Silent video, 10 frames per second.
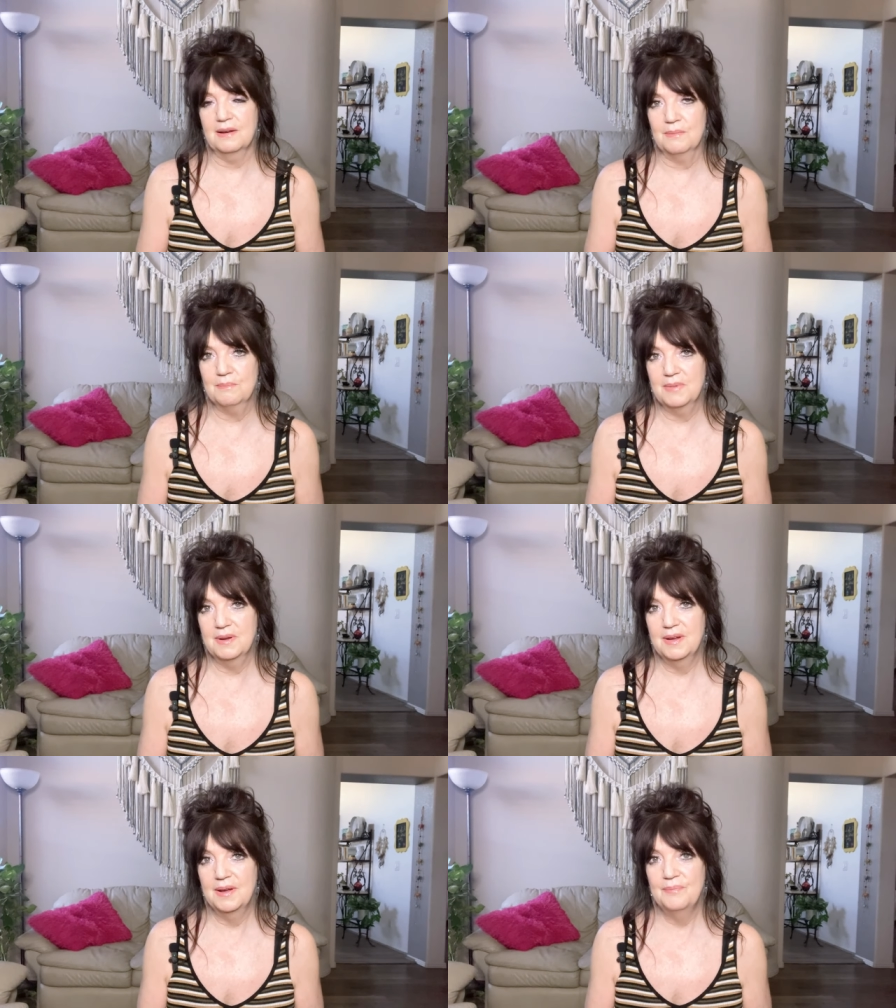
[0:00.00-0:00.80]
him,
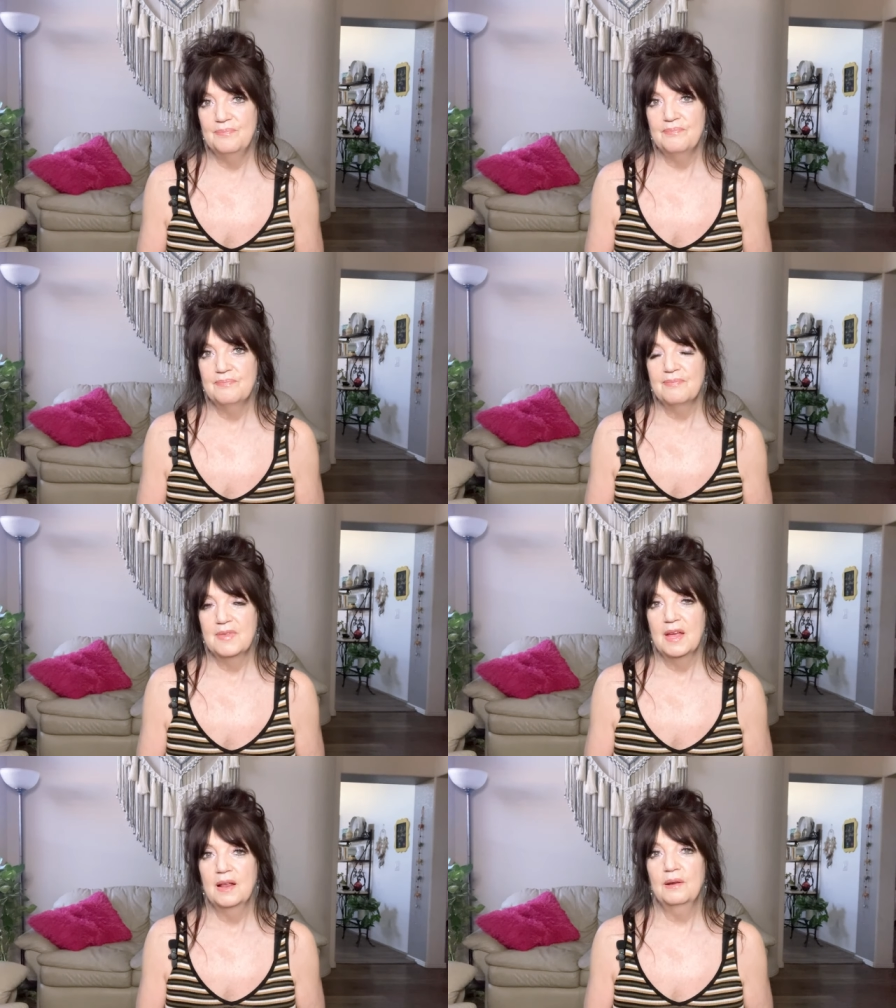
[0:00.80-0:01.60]

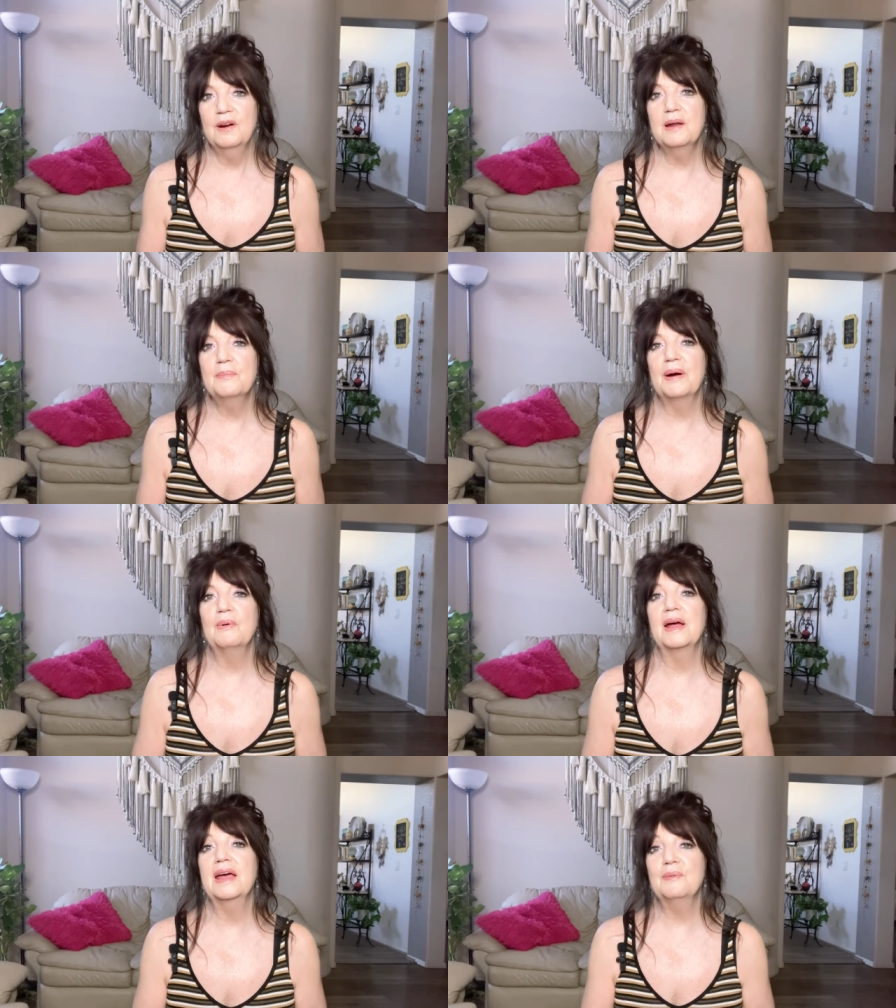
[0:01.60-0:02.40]
learning
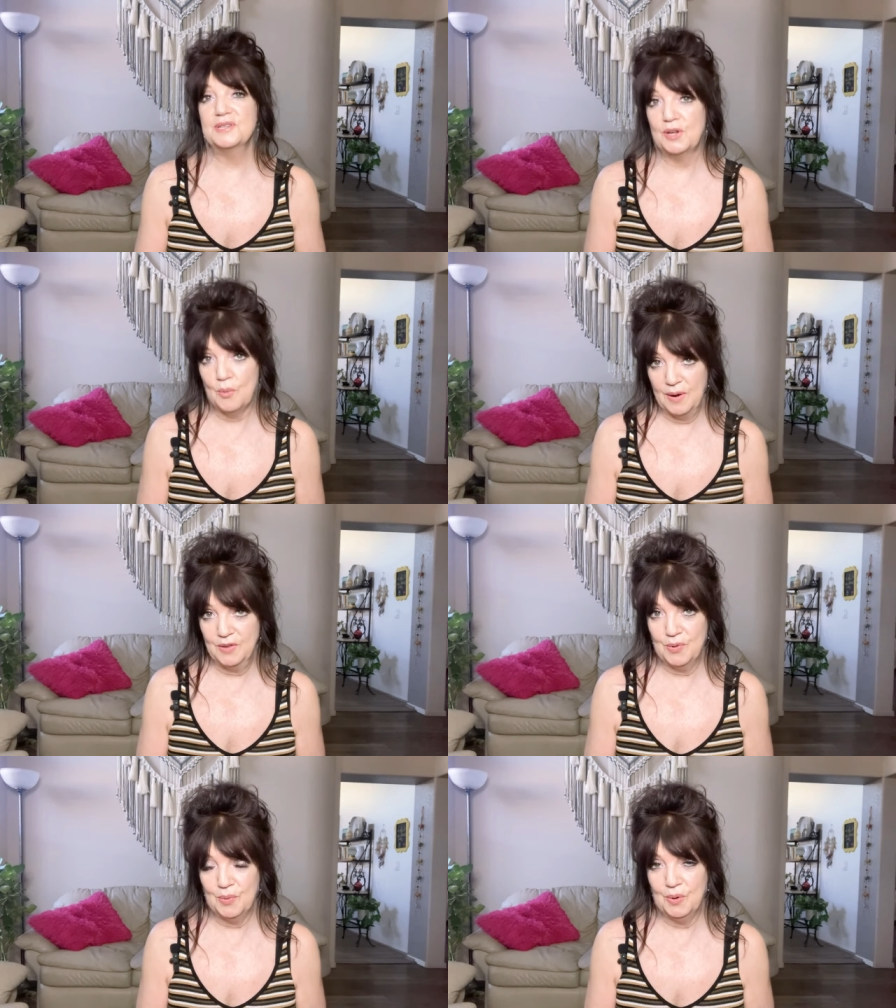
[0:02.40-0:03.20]
about what he was
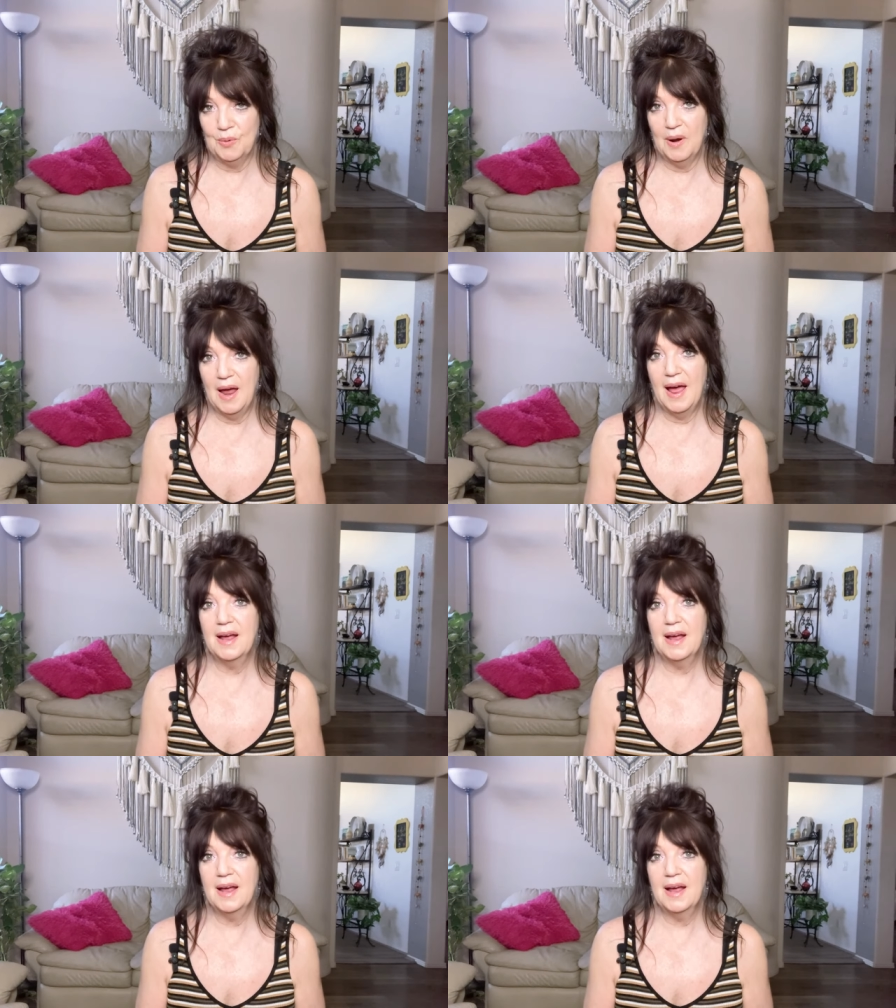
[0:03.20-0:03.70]
going through.